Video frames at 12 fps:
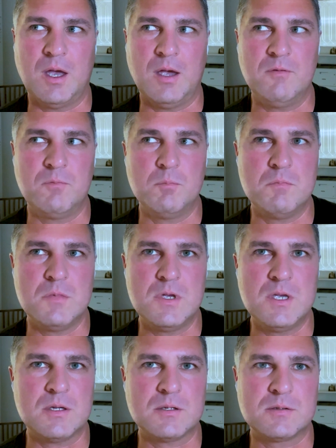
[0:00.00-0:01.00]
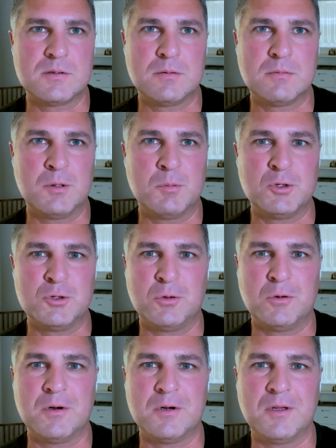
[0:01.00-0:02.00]
I've missed the
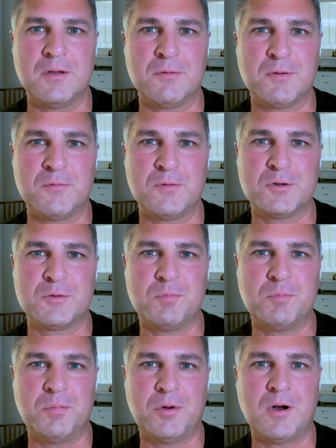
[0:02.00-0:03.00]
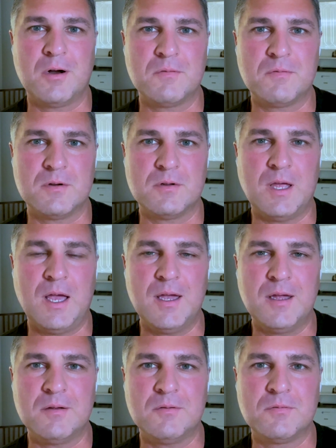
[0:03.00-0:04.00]
majority of the first part of their
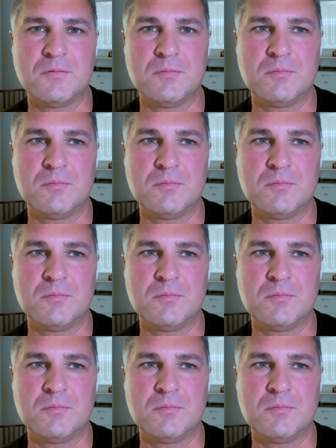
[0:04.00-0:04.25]
life